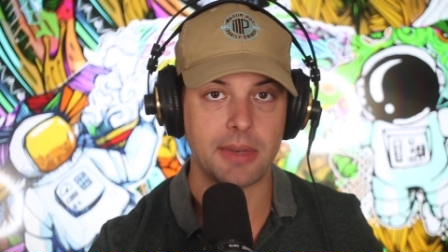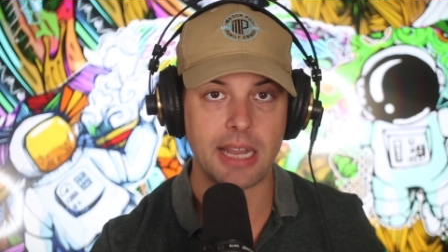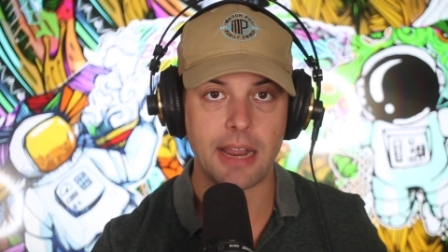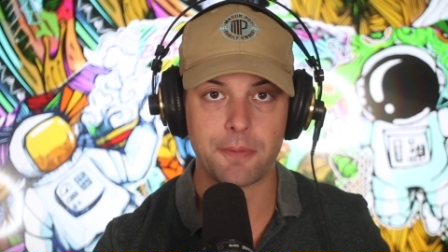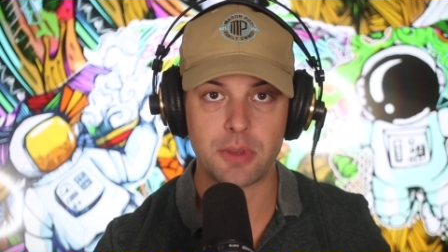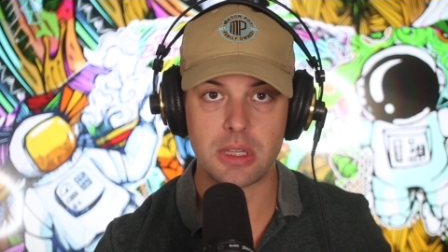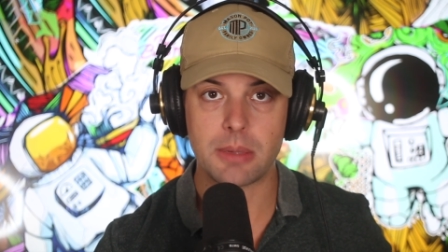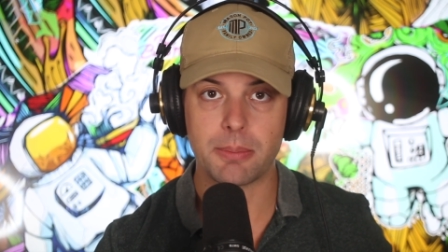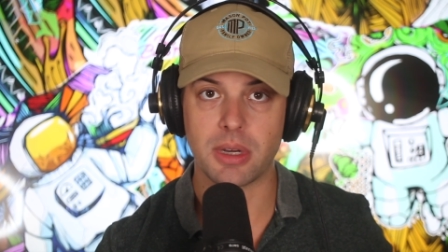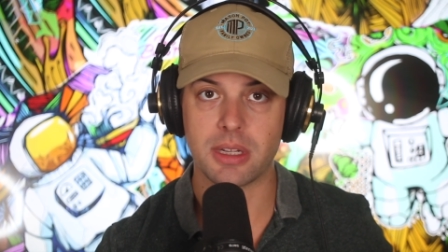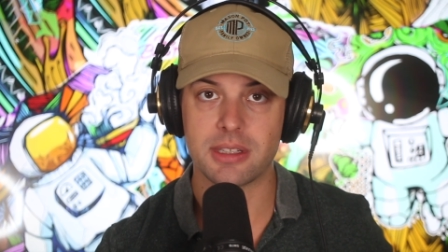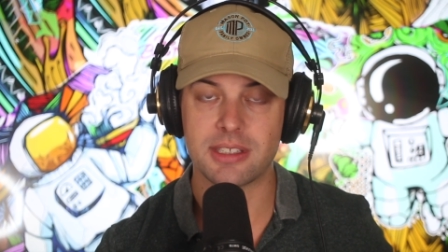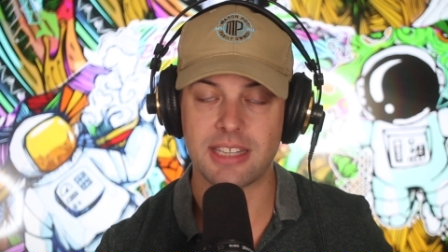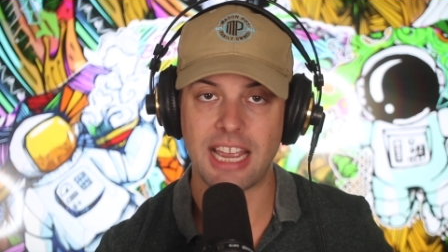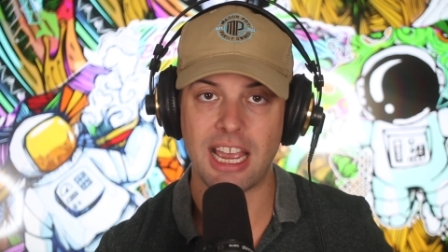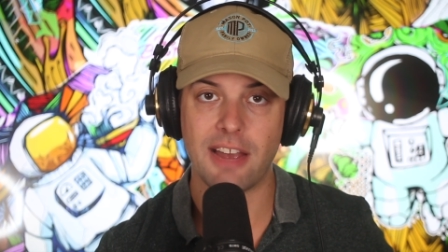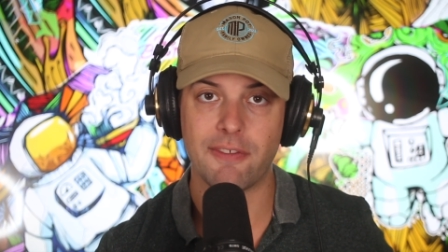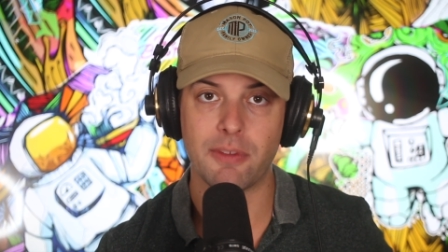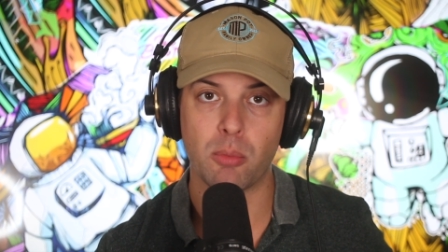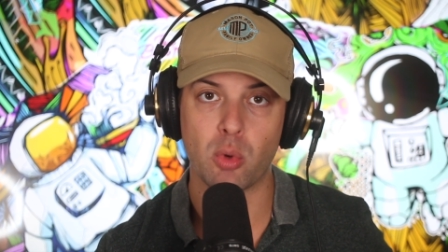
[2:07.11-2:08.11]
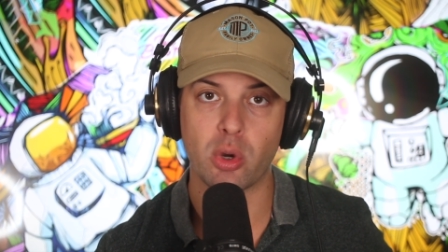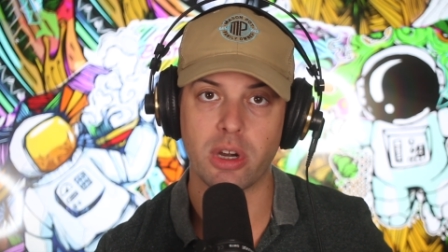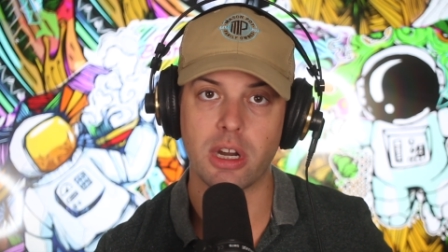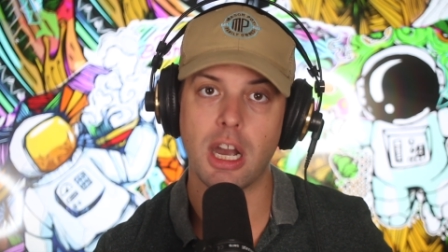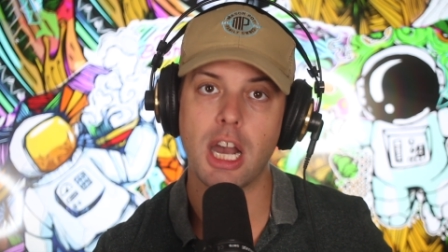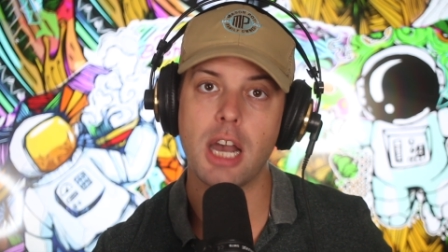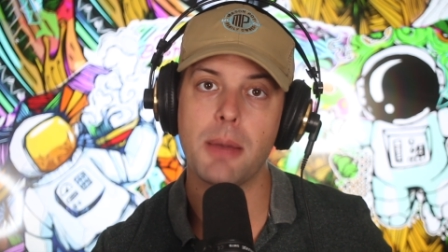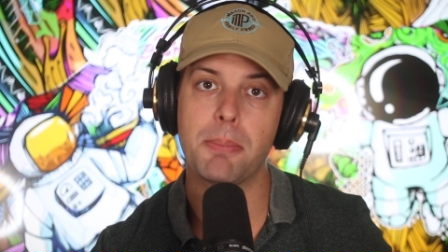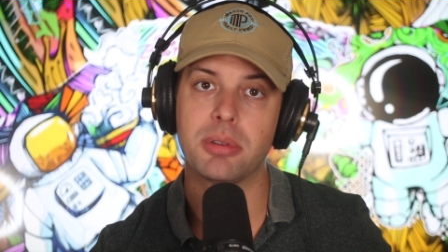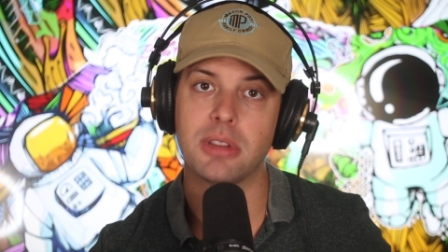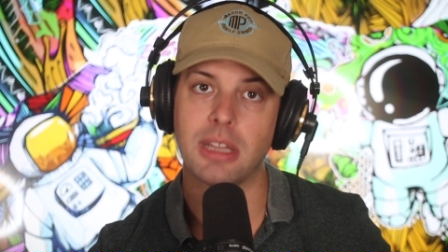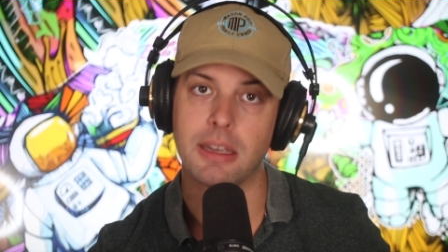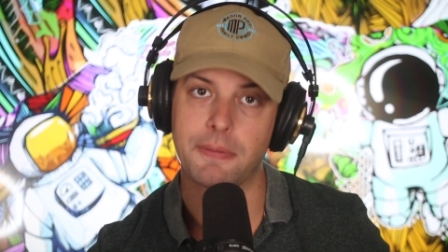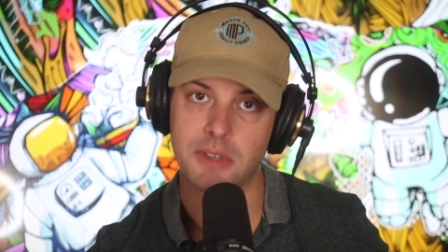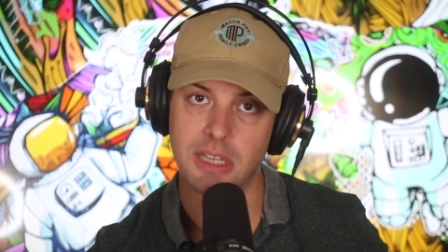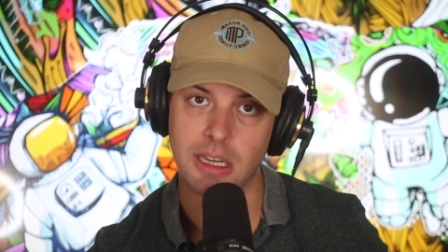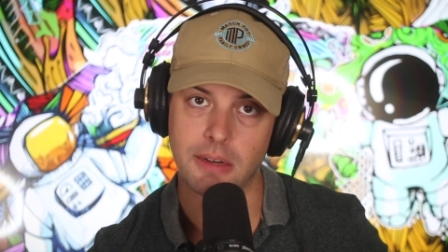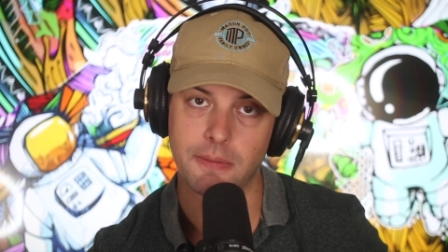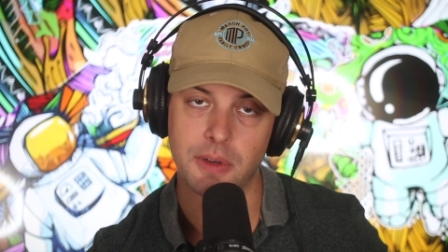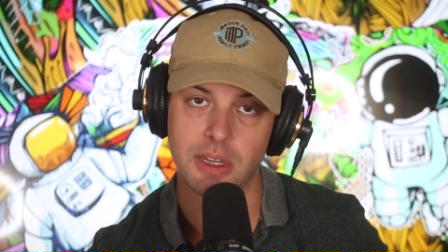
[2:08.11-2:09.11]
definitely buds that have a more
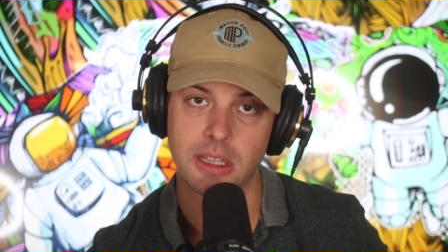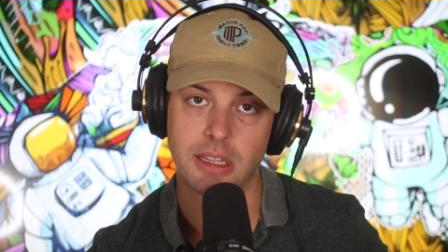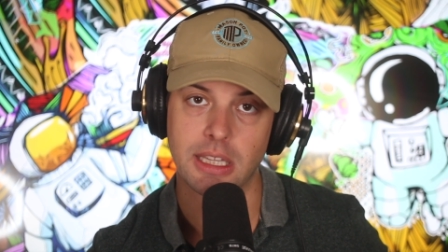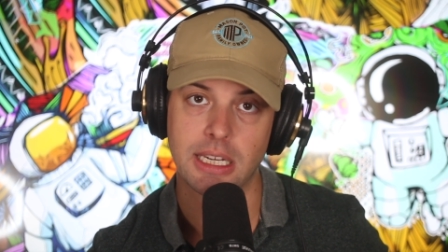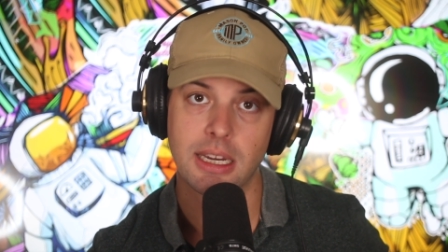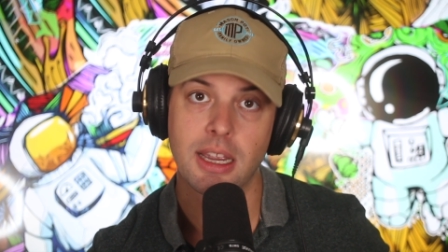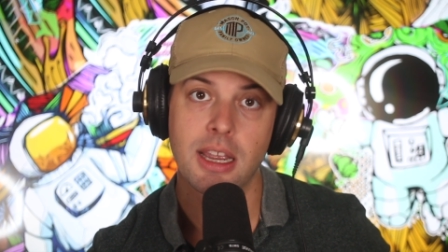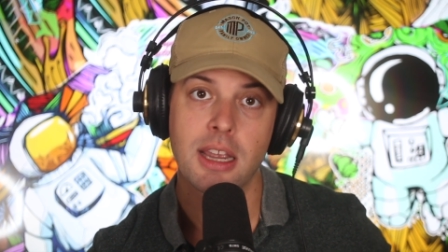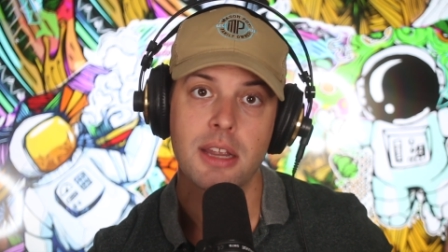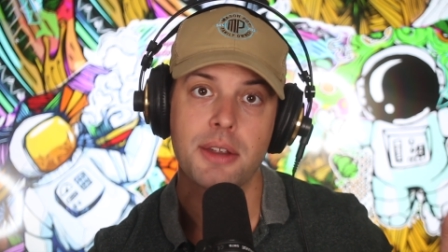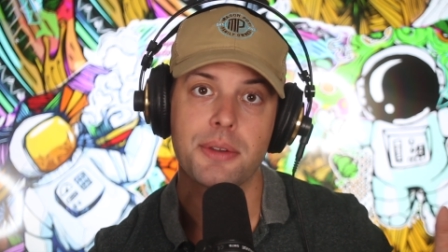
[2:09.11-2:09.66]
uplifting feeling.